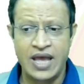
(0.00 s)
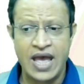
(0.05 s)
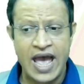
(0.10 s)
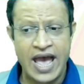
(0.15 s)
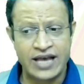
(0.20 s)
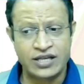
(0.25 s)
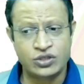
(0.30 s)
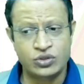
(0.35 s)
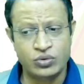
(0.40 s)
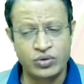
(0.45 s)

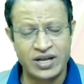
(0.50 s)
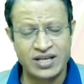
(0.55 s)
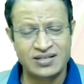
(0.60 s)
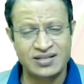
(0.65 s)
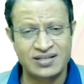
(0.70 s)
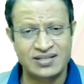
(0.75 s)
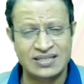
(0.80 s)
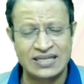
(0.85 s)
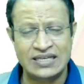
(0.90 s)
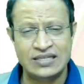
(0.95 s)
As soon as he
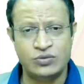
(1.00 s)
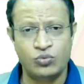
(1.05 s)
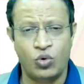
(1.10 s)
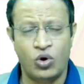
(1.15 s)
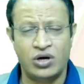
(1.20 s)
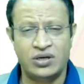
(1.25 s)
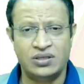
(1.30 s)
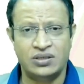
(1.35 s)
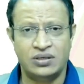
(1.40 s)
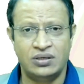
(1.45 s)
sees
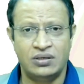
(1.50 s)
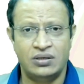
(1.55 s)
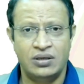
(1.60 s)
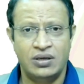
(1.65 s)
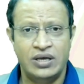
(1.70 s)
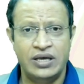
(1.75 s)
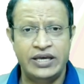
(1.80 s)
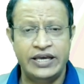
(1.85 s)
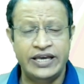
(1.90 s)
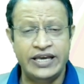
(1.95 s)
water,
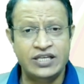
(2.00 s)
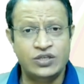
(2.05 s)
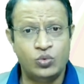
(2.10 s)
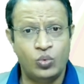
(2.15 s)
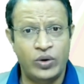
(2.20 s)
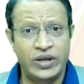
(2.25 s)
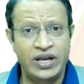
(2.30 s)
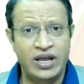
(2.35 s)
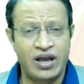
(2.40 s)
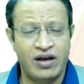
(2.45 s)
he is
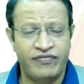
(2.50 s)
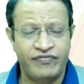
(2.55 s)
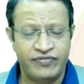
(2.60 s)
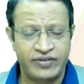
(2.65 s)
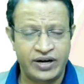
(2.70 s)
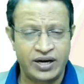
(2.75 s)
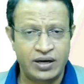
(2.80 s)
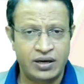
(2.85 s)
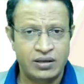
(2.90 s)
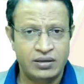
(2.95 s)
very
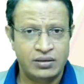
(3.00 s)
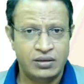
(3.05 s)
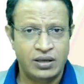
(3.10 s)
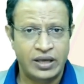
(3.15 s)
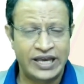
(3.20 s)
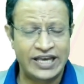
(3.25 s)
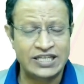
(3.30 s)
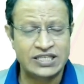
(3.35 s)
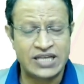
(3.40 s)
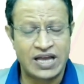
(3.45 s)
afraid,
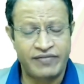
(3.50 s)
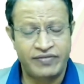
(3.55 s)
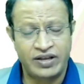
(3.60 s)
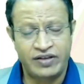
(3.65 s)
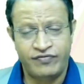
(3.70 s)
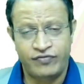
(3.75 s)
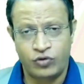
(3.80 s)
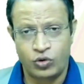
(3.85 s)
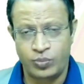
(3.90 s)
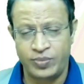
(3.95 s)
he is having
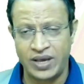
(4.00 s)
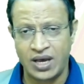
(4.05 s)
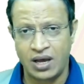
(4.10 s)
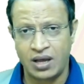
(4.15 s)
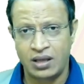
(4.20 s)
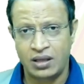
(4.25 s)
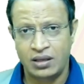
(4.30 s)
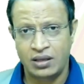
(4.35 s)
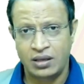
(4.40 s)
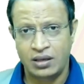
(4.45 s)

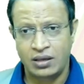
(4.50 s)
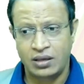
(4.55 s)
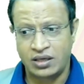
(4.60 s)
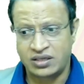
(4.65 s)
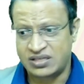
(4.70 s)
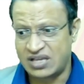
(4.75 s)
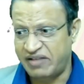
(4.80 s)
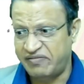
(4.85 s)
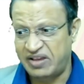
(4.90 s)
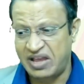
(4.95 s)
phobia, he is
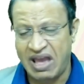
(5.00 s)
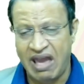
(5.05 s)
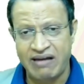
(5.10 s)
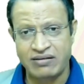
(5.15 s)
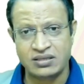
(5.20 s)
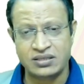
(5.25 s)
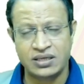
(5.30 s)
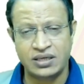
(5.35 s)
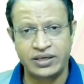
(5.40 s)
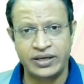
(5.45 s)
having
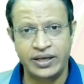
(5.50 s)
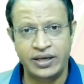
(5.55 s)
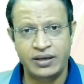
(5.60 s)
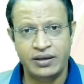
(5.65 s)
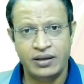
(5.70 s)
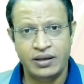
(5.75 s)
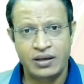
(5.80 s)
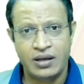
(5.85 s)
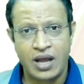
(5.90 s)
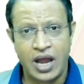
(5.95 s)
anxiety,
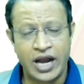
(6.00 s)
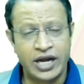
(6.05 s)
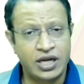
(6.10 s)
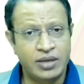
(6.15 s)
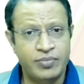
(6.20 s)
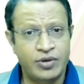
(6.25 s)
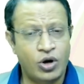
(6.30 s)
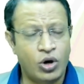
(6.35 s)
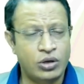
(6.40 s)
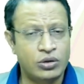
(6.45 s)
and he
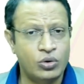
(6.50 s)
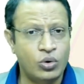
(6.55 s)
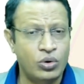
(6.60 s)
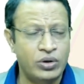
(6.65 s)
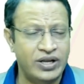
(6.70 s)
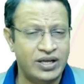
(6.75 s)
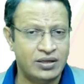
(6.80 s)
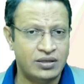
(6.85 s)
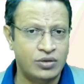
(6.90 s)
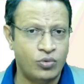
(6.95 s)
may not go
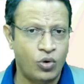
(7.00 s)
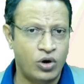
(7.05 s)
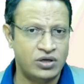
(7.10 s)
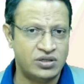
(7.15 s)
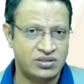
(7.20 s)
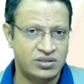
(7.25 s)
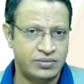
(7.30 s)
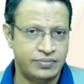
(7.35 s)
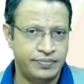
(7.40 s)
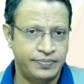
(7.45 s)
near the
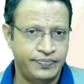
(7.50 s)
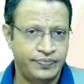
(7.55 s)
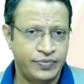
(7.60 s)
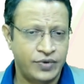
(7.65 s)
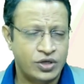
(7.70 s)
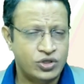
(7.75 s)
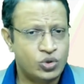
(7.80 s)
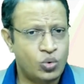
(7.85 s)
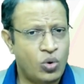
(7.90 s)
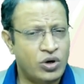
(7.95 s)
water.
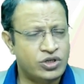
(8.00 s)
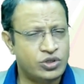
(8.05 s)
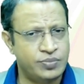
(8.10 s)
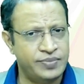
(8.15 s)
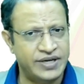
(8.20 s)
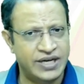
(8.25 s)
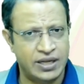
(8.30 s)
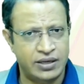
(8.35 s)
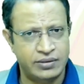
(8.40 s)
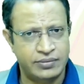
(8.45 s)
So what to be
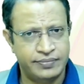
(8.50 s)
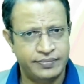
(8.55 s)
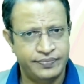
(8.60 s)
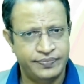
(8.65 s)
done?